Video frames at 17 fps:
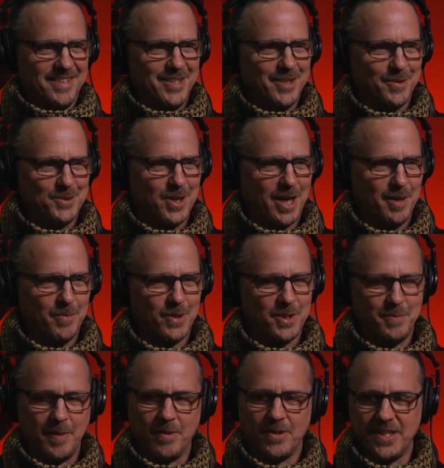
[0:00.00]
trying to push
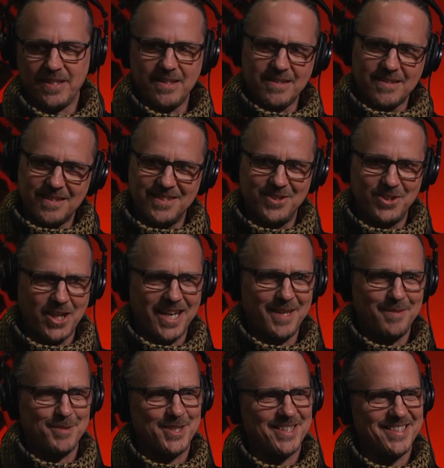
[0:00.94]
people. This is
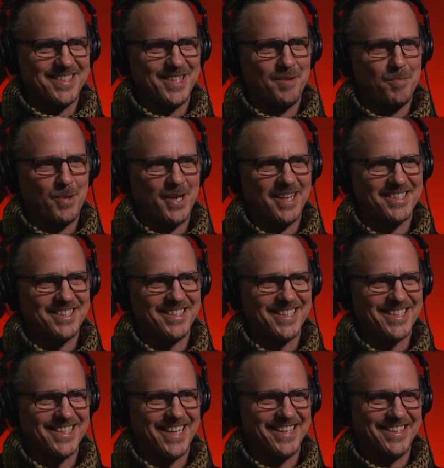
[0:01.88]
James. This is the production
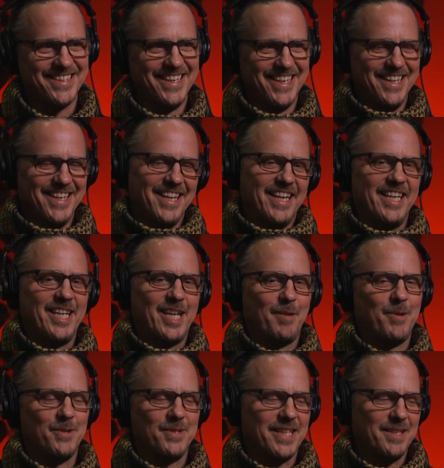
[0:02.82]
designer. And he
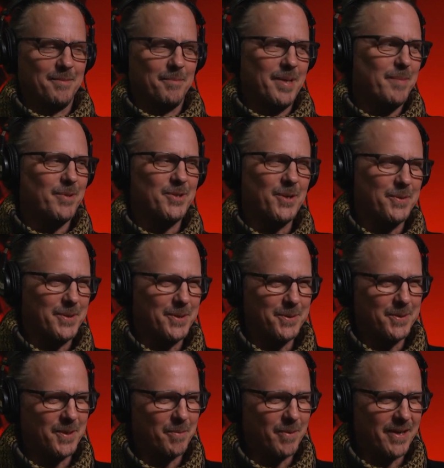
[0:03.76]
kept going like, people don't know
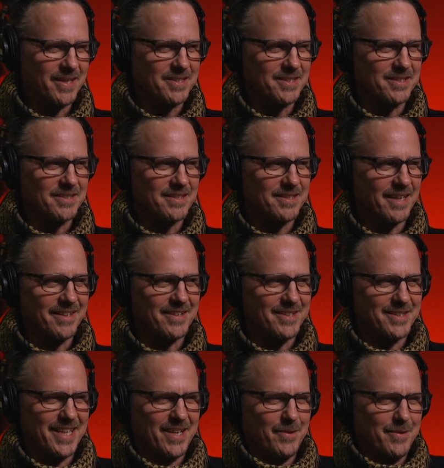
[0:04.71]
who the production designer is.
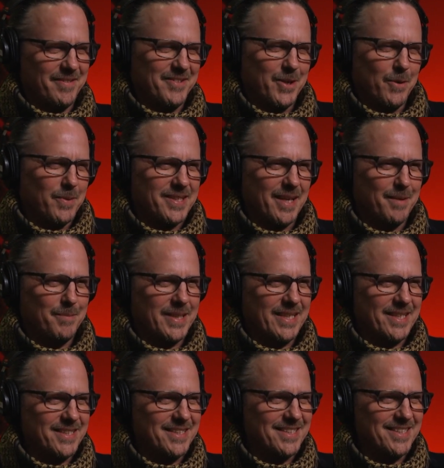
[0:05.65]
They don't even know what that
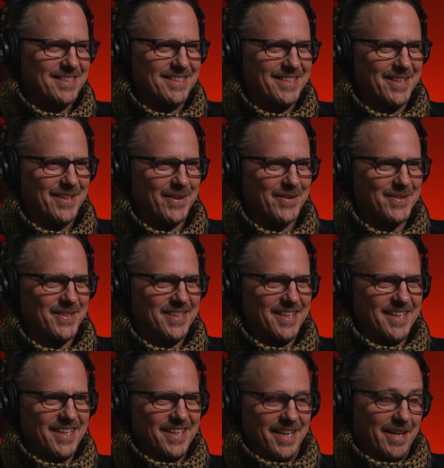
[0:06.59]
means,
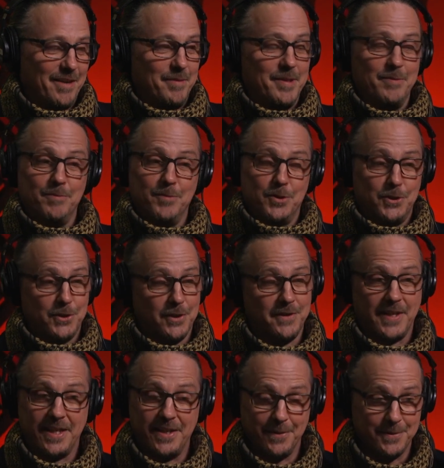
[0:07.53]
Mm-hmm. I mean, sure,
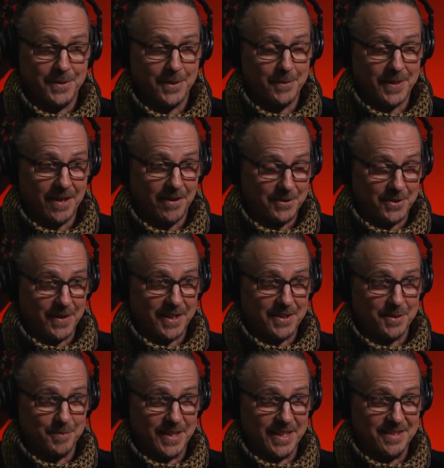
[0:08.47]
they don't know what art
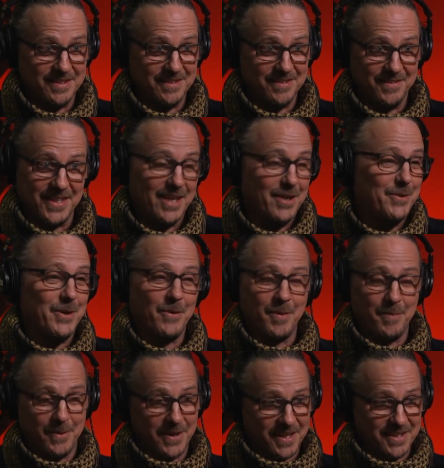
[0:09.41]
director means. If they don't know what
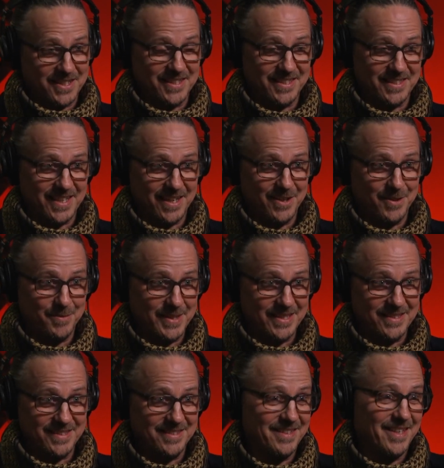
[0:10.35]
production designer
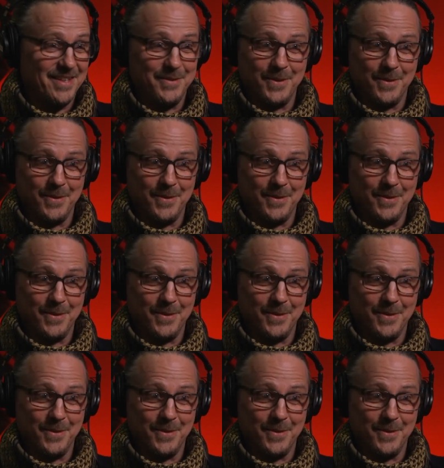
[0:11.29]
means, they don't know